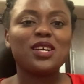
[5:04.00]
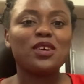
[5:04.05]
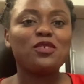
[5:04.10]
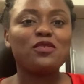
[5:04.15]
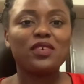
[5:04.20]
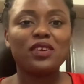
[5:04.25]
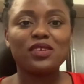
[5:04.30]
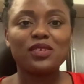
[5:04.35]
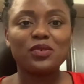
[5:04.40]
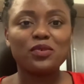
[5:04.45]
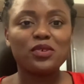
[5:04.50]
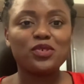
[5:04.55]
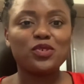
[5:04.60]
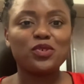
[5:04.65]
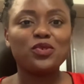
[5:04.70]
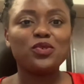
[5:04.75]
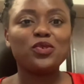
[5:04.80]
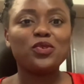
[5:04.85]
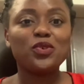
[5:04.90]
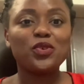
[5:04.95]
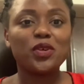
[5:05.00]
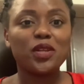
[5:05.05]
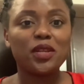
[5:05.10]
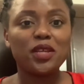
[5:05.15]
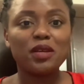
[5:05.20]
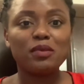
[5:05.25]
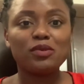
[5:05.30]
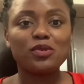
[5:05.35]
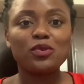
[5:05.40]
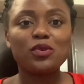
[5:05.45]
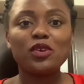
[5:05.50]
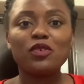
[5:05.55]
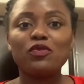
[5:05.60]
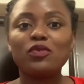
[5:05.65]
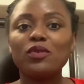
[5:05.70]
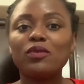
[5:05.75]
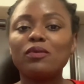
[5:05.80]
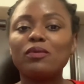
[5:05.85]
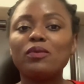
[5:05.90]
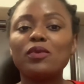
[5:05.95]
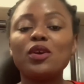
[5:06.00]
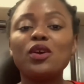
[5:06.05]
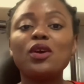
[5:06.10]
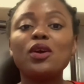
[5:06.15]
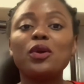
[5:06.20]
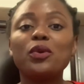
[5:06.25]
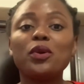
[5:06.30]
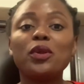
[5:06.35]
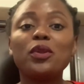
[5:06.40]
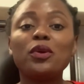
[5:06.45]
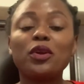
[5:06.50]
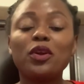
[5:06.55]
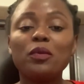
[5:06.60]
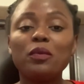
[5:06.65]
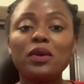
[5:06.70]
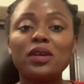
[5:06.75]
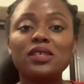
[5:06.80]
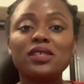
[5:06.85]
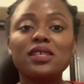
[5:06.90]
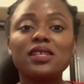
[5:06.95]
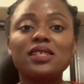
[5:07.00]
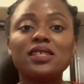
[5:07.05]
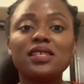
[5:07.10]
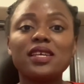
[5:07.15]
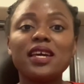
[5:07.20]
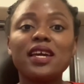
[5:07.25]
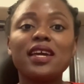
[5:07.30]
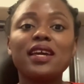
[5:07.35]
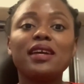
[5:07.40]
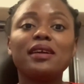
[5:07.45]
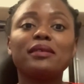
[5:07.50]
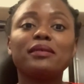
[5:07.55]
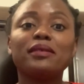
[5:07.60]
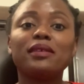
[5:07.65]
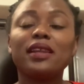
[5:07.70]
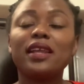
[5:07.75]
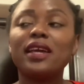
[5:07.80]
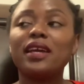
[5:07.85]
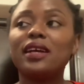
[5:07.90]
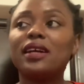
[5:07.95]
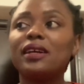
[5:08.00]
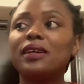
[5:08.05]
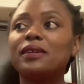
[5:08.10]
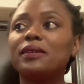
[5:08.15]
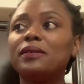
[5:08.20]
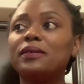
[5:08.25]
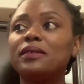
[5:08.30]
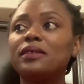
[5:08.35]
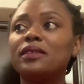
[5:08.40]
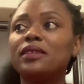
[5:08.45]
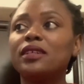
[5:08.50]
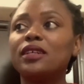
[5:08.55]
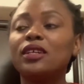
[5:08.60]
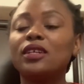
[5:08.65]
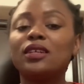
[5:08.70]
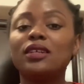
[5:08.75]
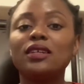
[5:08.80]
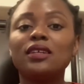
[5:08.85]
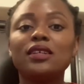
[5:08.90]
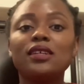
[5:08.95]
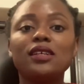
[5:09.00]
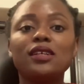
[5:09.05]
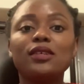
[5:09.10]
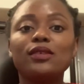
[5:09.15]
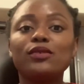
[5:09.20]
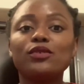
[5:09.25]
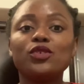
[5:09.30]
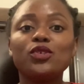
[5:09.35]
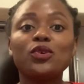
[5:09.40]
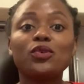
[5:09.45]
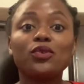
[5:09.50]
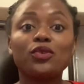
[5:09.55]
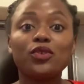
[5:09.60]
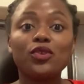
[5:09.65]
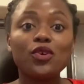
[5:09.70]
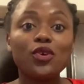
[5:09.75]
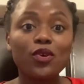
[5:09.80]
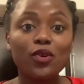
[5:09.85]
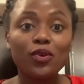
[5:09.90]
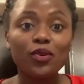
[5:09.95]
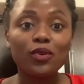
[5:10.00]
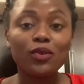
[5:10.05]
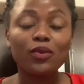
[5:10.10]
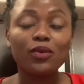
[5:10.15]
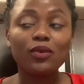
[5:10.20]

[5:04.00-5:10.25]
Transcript: obvious question, you know, your name. So if the documents, they say like John Doe,